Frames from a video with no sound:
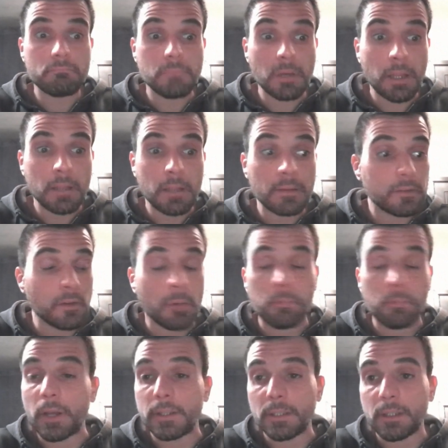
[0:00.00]
let's stop
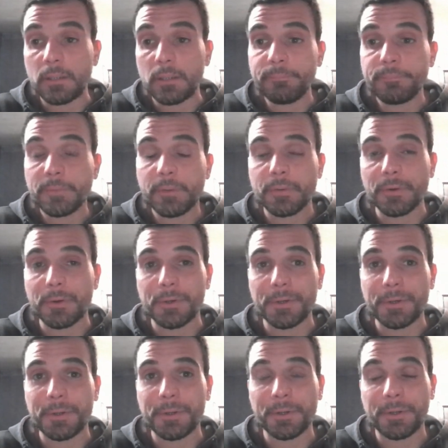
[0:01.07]
right there.
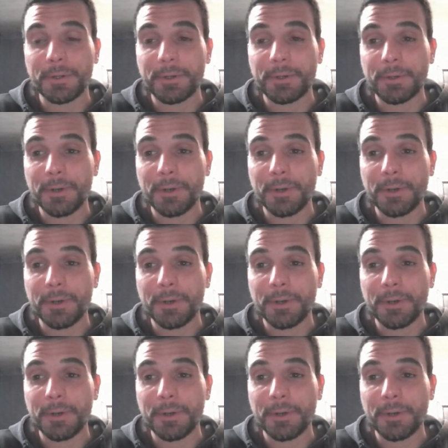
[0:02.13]
So